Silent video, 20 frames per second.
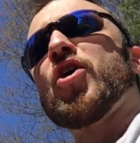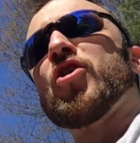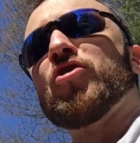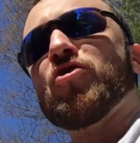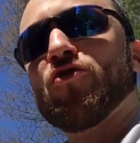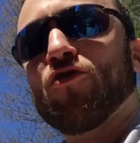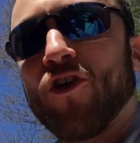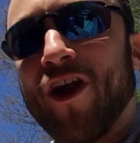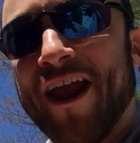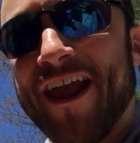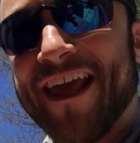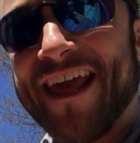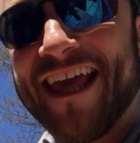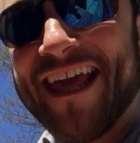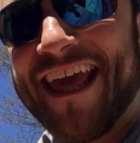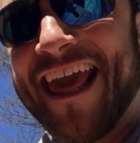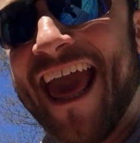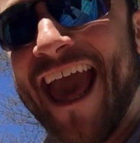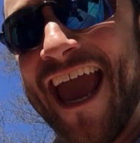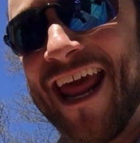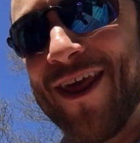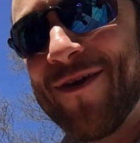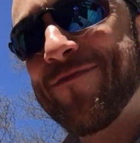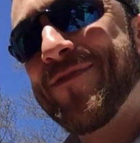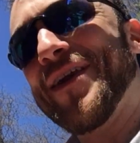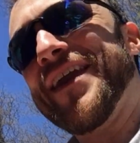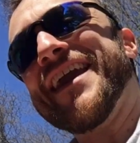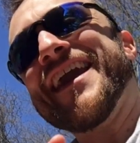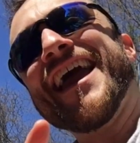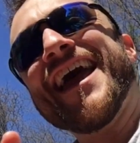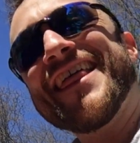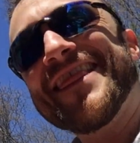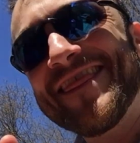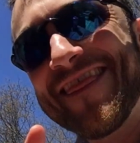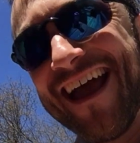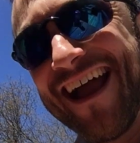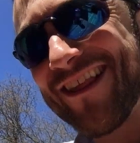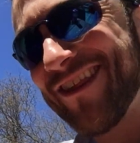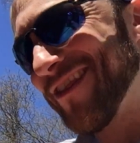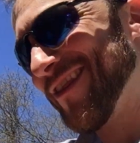Raking Canopy,
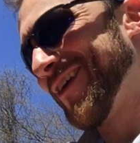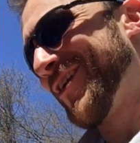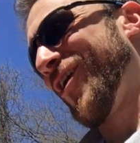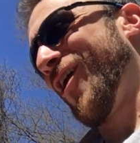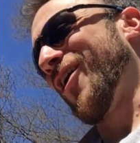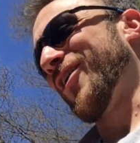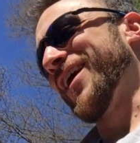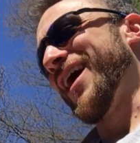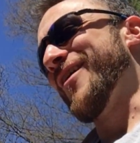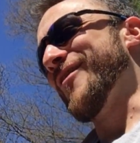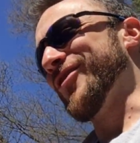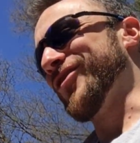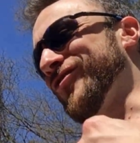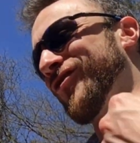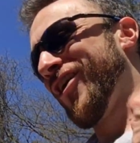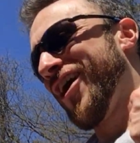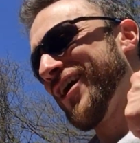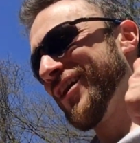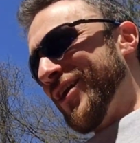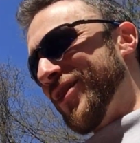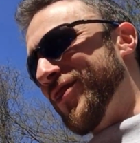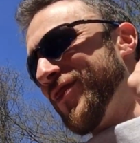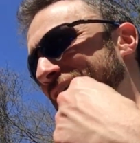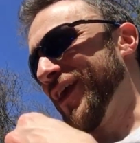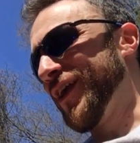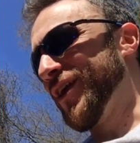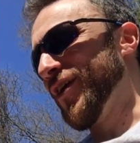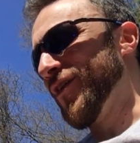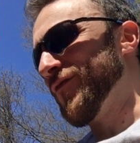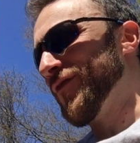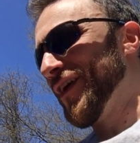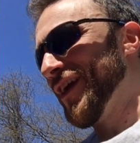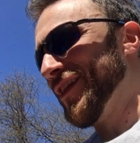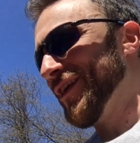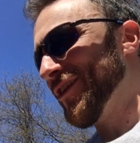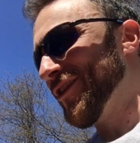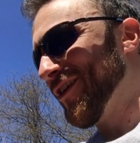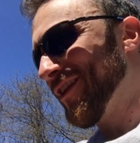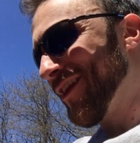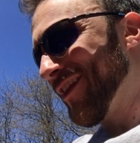that's the card I was trying to think of. It
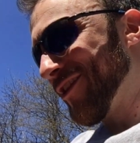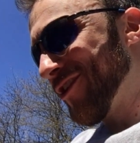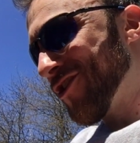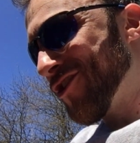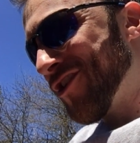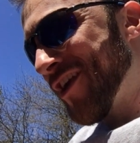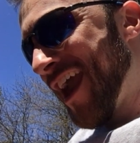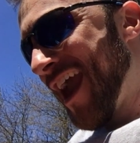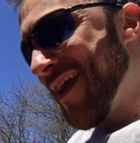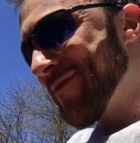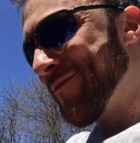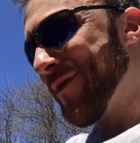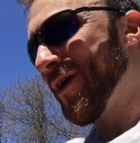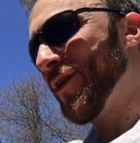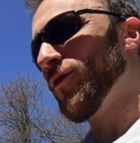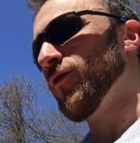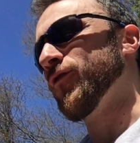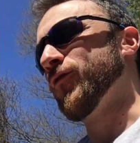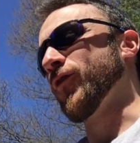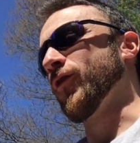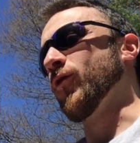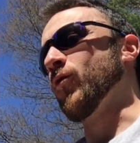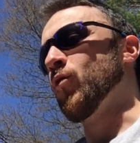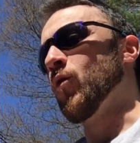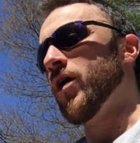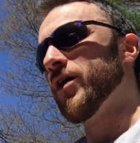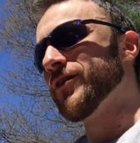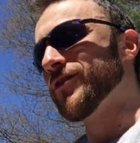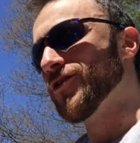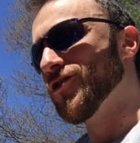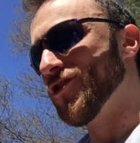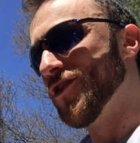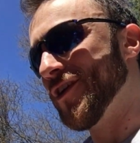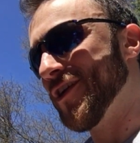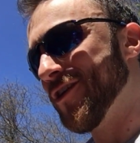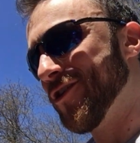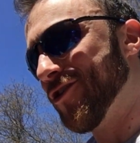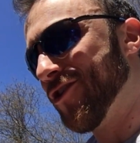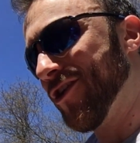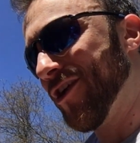is an enchantment for 1
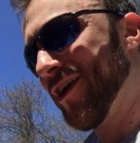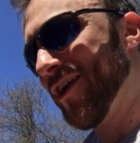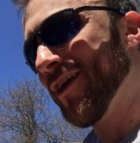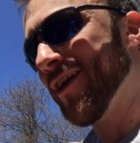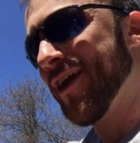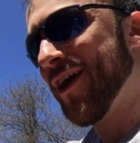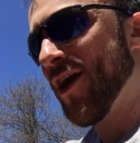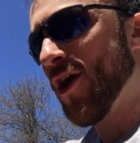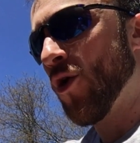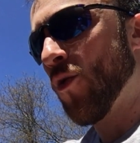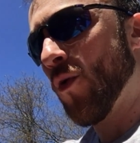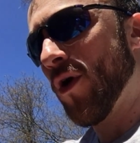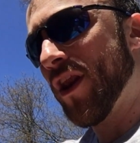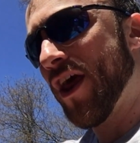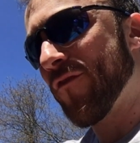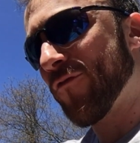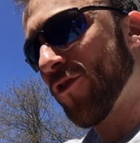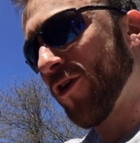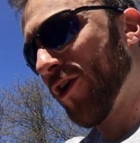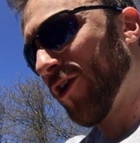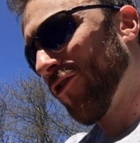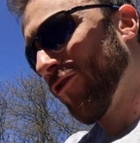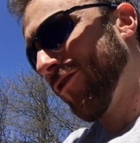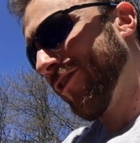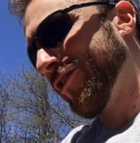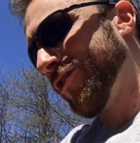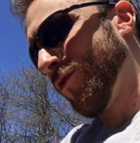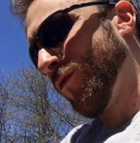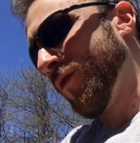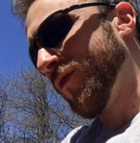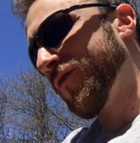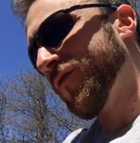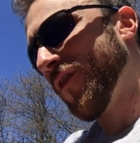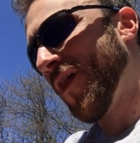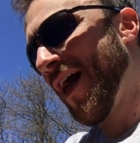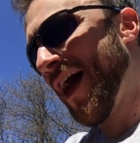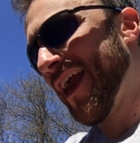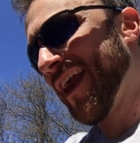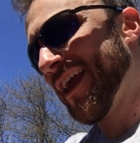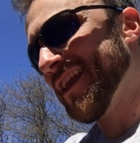GG. Whenever a creature with
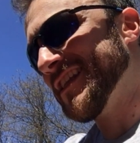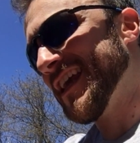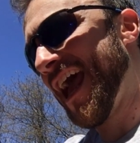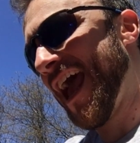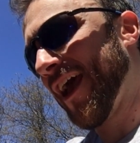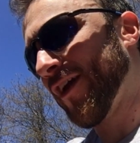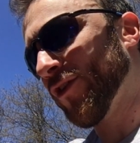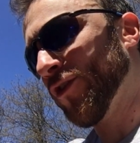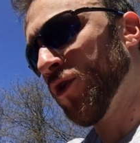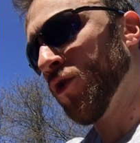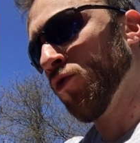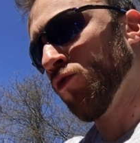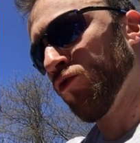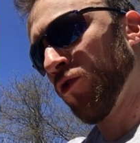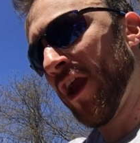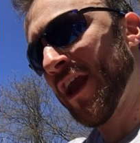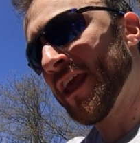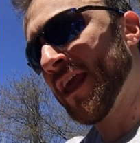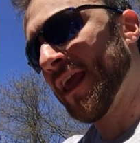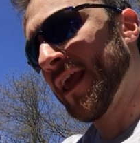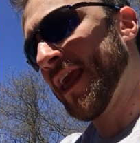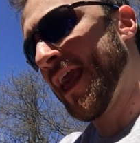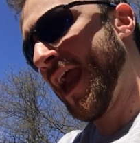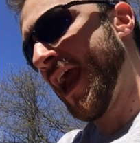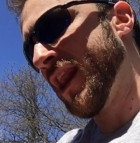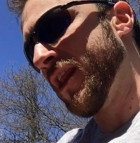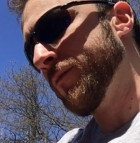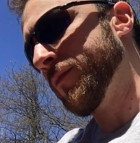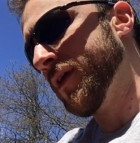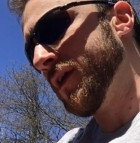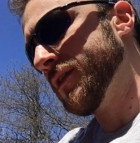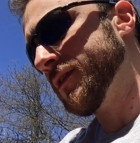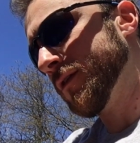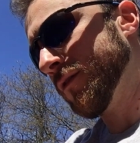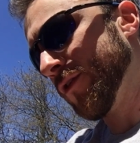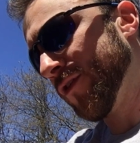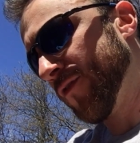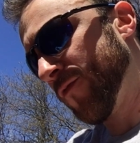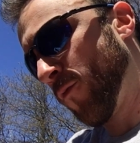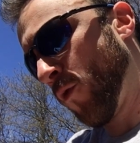flying attacks you, Raking Canopy
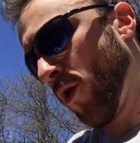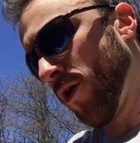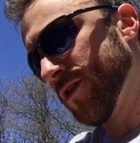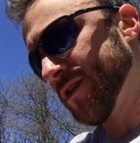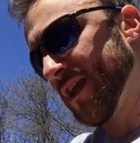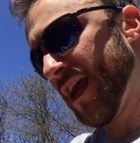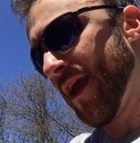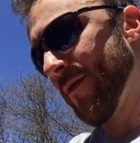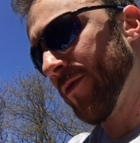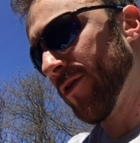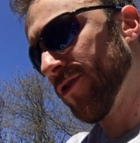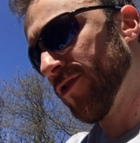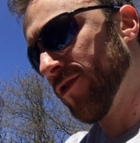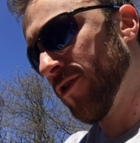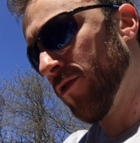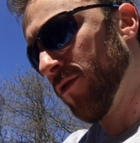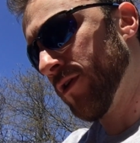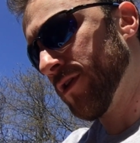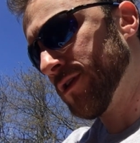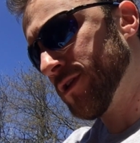deals 4 damage to it.